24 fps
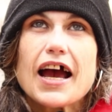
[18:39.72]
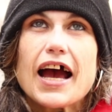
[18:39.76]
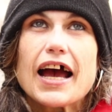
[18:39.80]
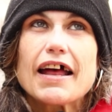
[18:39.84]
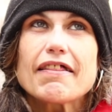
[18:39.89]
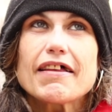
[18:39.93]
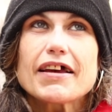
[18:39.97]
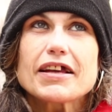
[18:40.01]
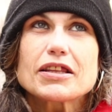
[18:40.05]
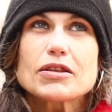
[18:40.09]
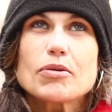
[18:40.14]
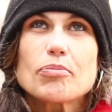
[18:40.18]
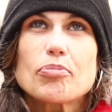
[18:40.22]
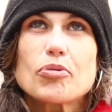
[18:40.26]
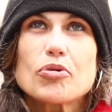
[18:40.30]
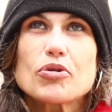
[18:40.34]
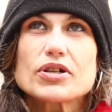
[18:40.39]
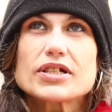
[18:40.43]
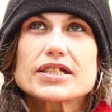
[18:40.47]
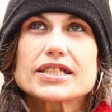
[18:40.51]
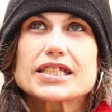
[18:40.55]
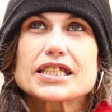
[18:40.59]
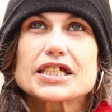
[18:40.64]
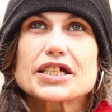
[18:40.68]
I like the
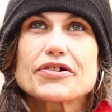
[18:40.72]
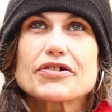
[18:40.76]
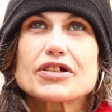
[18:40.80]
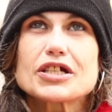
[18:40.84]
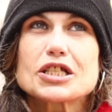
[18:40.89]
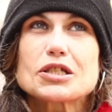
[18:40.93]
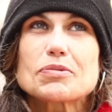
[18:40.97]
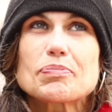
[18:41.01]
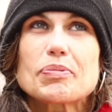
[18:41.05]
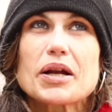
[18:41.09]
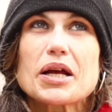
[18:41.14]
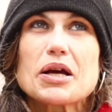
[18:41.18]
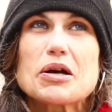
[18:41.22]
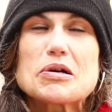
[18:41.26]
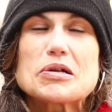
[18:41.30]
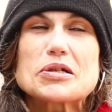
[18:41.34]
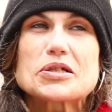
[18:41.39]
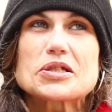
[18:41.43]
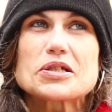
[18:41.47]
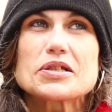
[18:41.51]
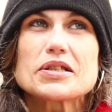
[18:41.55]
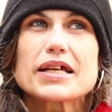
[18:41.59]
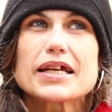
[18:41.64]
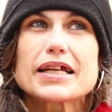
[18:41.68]
Bourne series, but I
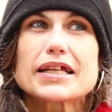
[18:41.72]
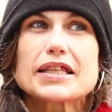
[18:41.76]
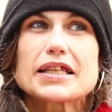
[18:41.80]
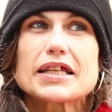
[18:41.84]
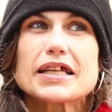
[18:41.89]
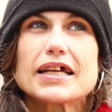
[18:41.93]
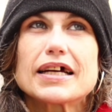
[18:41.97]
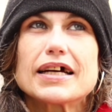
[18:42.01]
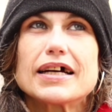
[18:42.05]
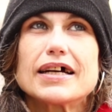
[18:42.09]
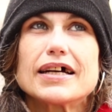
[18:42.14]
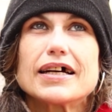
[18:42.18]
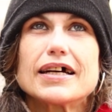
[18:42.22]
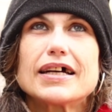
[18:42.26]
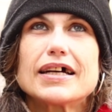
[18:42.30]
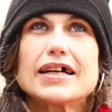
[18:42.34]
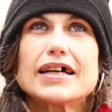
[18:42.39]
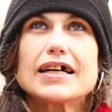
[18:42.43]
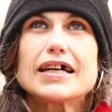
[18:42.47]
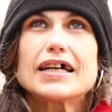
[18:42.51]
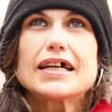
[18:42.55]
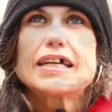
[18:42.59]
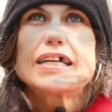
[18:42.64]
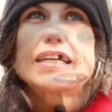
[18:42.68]
also like
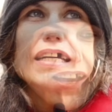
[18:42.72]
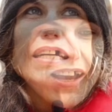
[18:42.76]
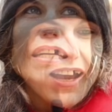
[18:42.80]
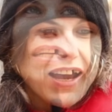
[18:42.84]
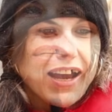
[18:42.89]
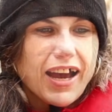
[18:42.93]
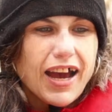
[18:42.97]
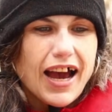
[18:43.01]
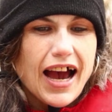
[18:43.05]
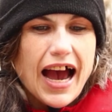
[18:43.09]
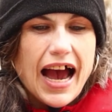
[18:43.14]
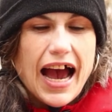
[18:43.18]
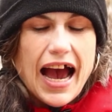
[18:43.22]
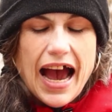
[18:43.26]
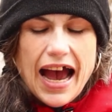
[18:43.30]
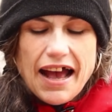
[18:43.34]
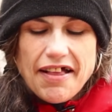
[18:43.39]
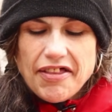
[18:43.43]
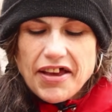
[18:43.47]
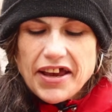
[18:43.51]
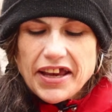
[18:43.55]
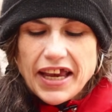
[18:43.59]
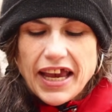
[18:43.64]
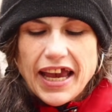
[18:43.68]

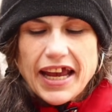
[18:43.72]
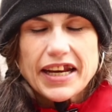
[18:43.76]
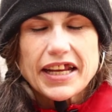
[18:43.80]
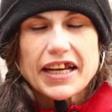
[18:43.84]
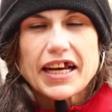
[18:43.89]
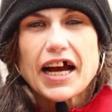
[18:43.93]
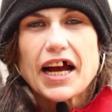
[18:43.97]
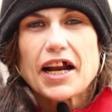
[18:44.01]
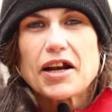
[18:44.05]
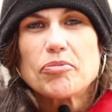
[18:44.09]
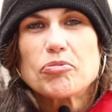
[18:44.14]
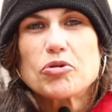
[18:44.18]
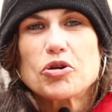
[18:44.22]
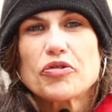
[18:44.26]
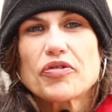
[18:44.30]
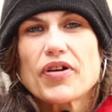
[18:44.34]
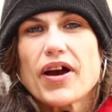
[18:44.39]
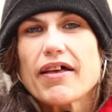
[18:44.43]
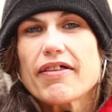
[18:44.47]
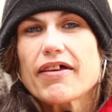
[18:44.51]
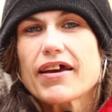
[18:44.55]
I like any kind of movie.